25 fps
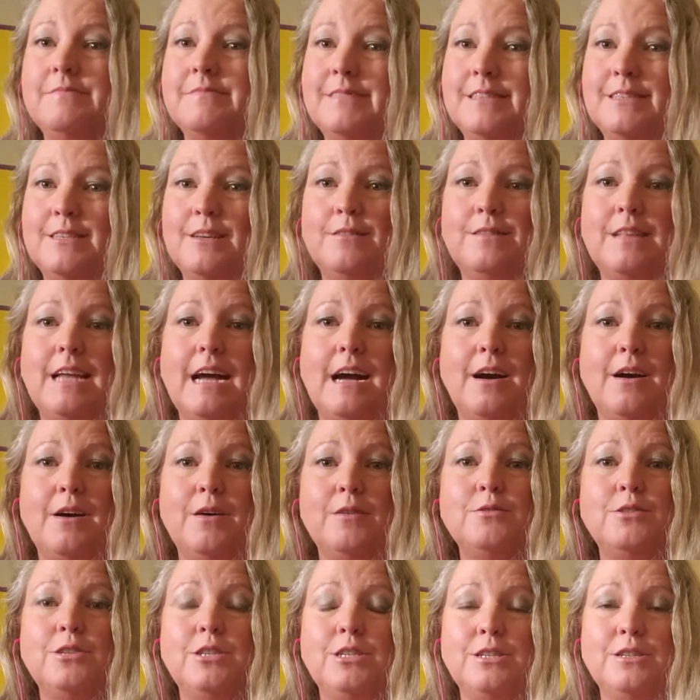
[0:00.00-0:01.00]
So now
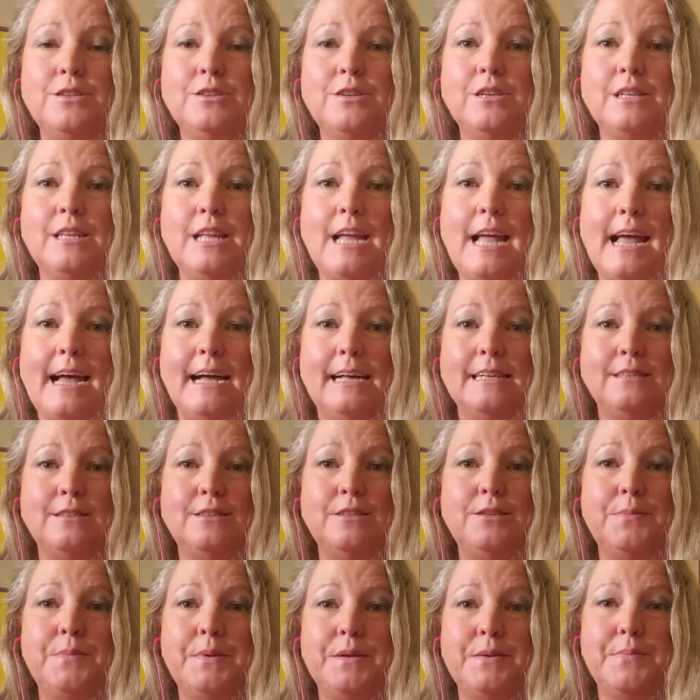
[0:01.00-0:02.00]
she's gonna ask
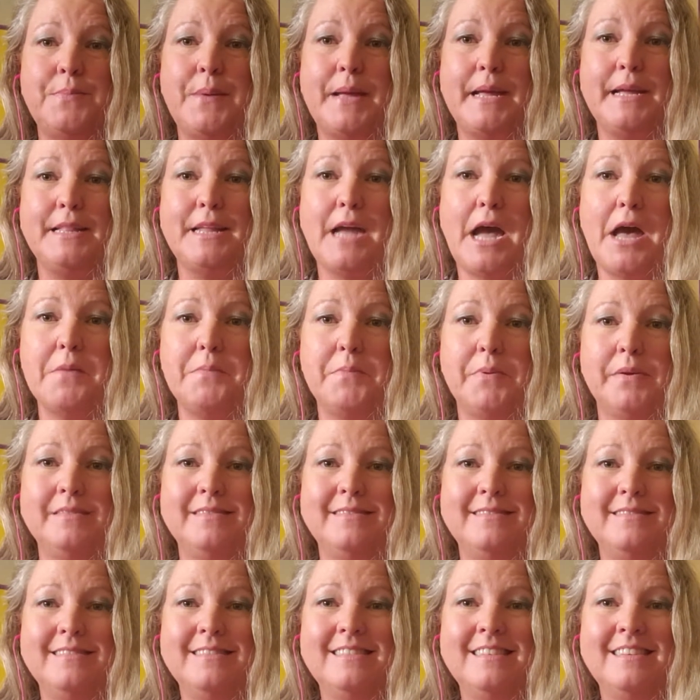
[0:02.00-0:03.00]
to be paid up,
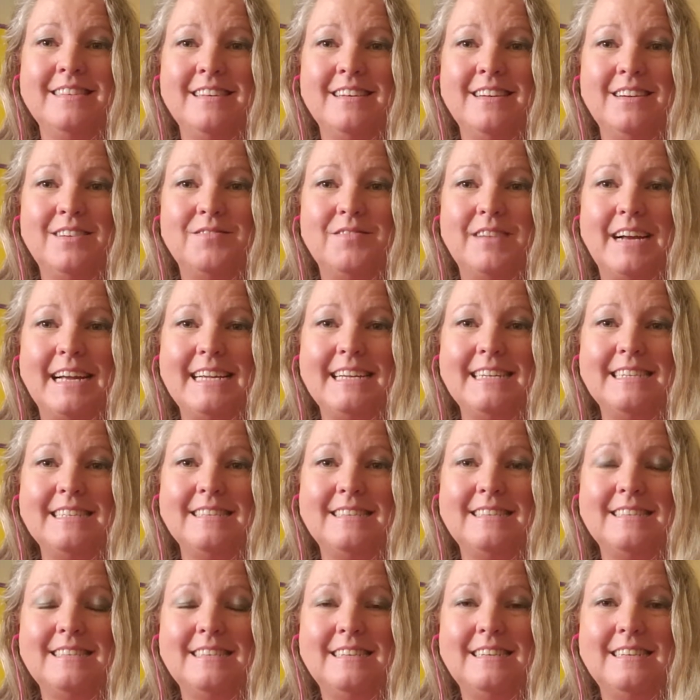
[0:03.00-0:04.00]
right?
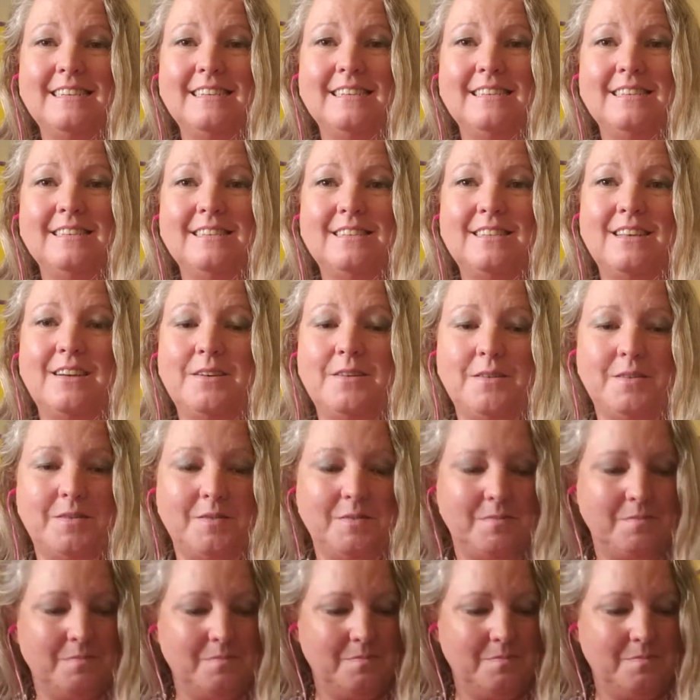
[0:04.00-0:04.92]
So